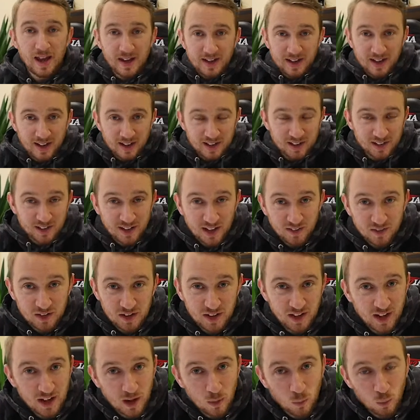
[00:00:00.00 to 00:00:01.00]
Hey guys,
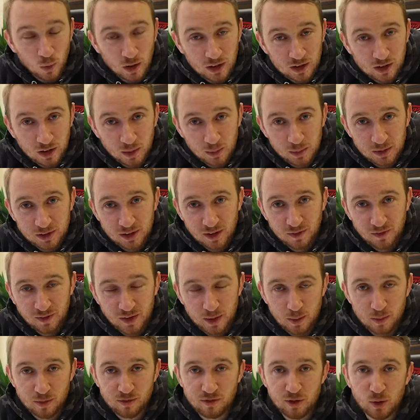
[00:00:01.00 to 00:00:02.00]
David here and welcome to the
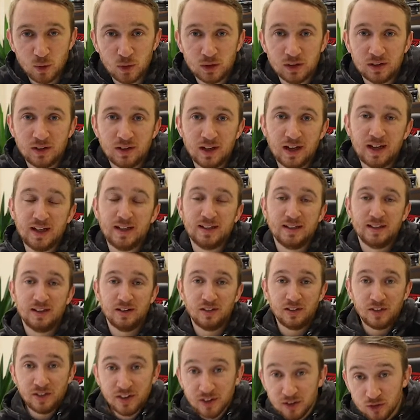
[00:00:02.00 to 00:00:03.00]
Fit Pro Daily.
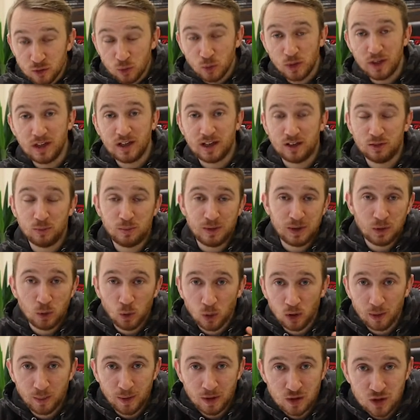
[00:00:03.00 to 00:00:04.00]
This week has been
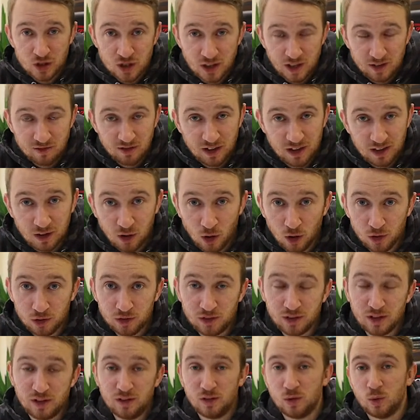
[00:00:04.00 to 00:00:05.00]
all about generating
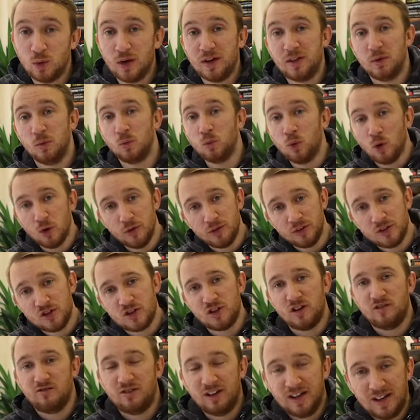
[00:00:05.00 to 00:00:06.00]
content to either one,
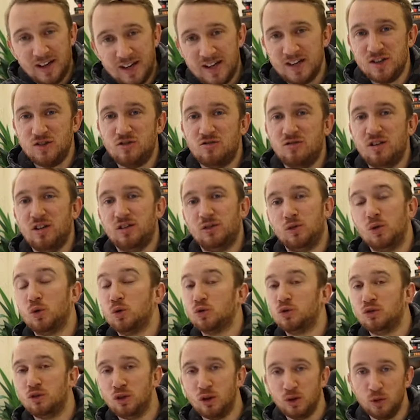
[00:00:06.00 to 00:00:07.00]
generate interest
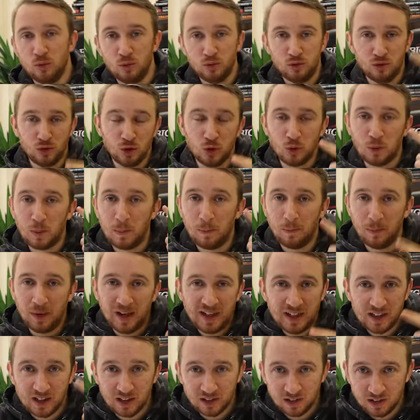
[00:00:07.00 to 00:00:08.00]
or two, to
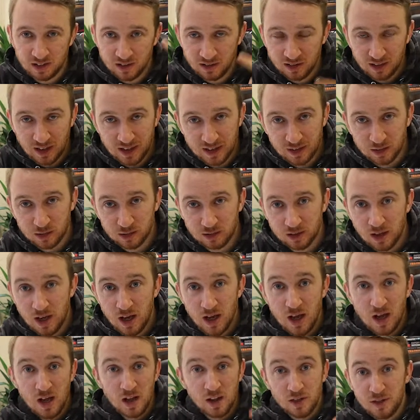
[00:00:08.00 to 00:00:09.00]
make sales.
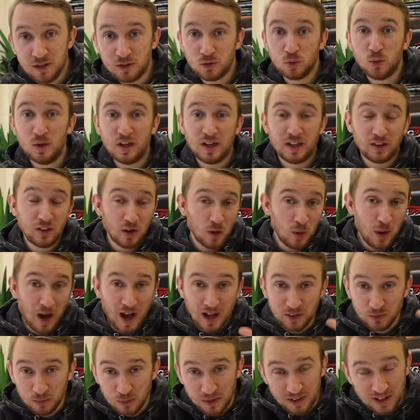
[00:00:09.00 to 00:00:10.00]
This week though
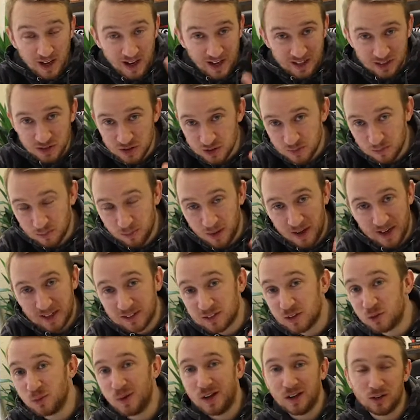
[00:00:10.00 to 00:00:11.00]
has been action
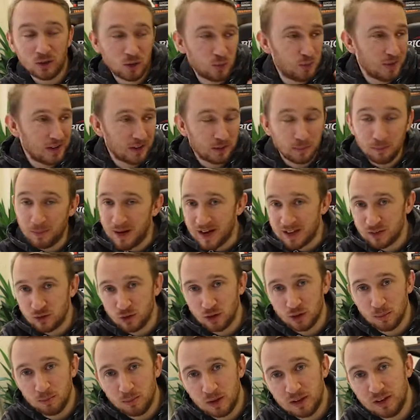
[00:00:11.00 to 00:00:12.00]
packed as well because we had
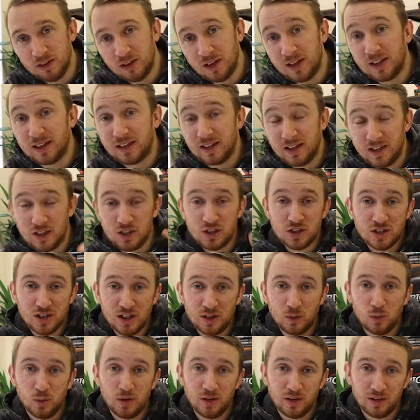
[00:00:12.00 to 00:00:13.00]
Matt on Monday and he
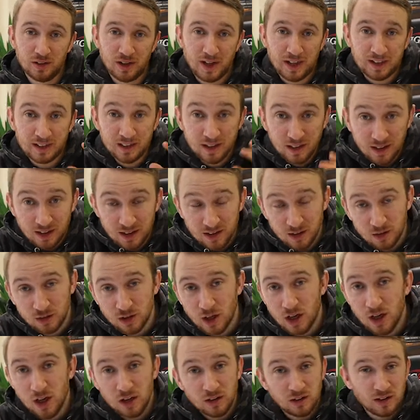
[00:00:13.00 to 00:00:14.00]
shared with us
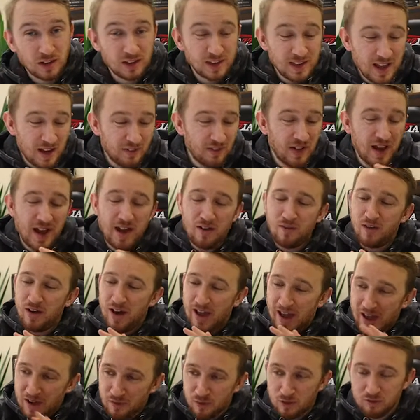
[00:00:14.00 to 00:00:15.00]
ideas to never
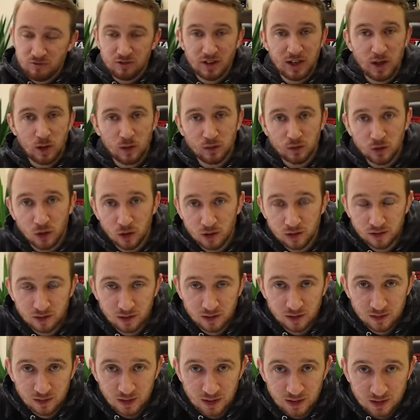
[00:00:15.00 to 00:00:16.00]
ever ever run out of
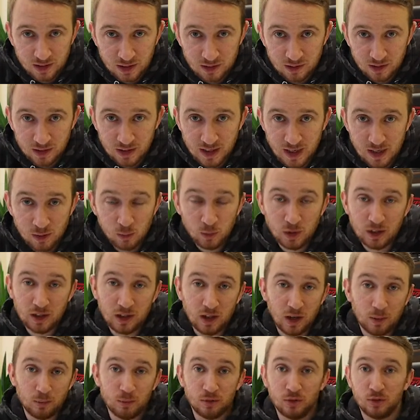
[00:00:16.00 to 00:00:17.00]
content ideas again when it
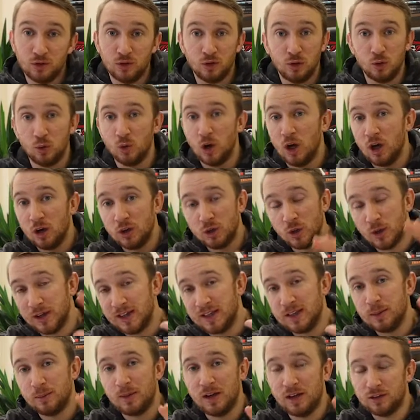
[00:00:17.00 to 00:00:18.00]
comes to your
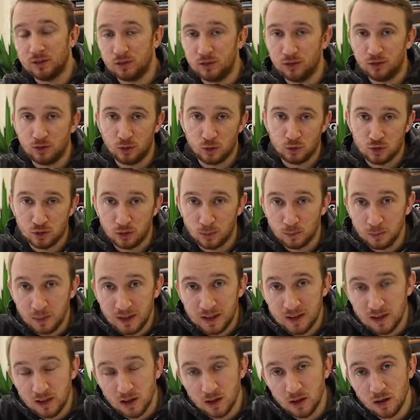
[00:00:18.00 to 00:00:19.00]
emails and social
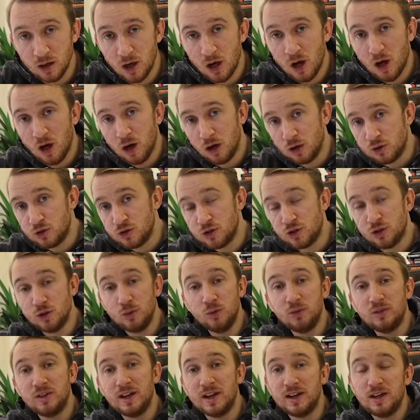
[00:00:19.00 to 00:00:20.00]
media. On
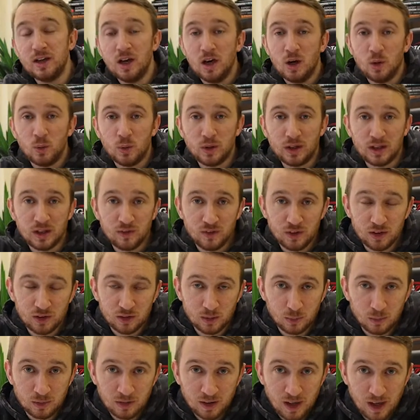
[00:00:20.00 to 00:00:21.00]
Tuesday we give you
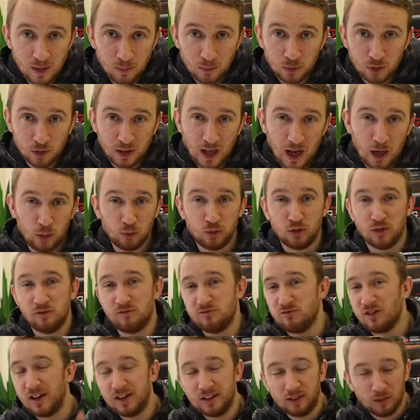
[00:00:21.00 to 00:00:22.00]
some tips on how to
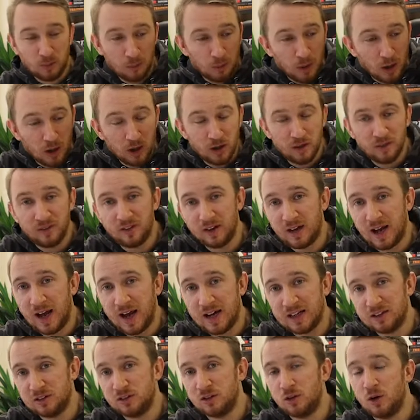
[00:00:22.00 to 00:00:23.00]
write perfect
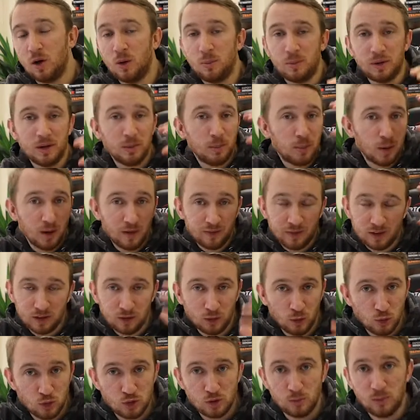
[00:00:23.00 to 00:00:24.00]
ads copy, perfect
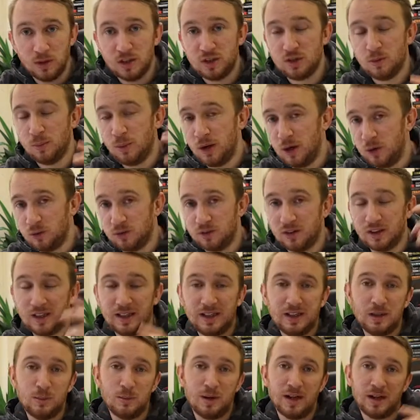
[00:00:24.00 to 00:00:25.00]
social media posts
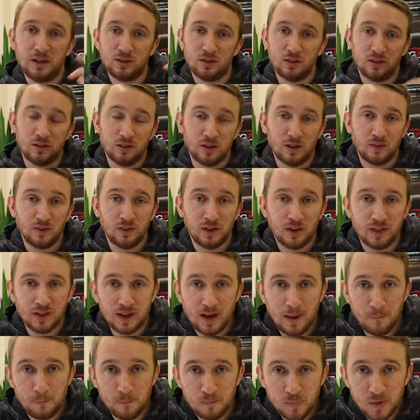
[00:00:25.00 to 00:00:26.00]
and emails and stuff like
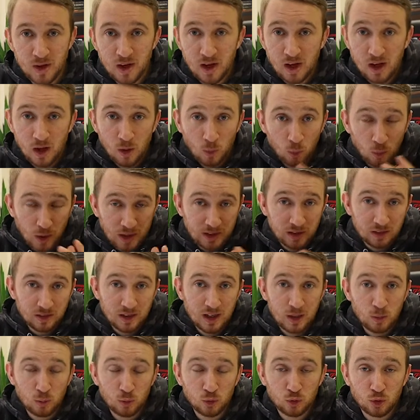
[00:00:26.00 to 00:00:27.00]
that.
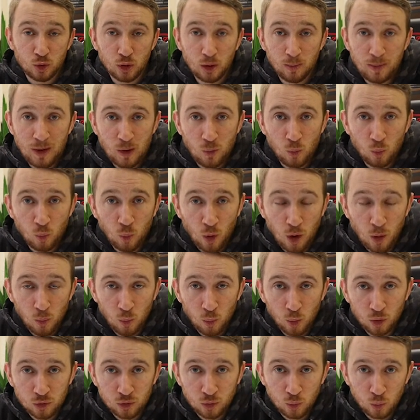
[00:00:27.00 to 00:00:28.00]
Wednesday was all about what
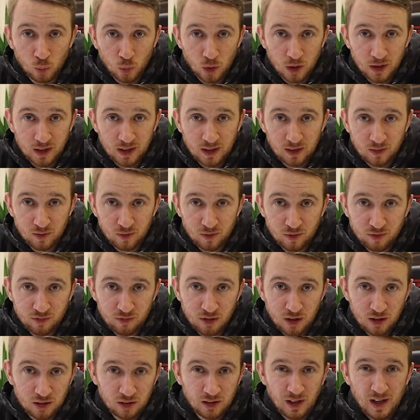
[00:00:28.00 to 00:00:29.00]
was working
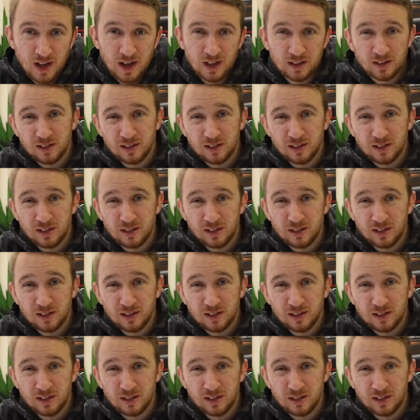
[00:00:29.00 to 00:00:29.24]
for us.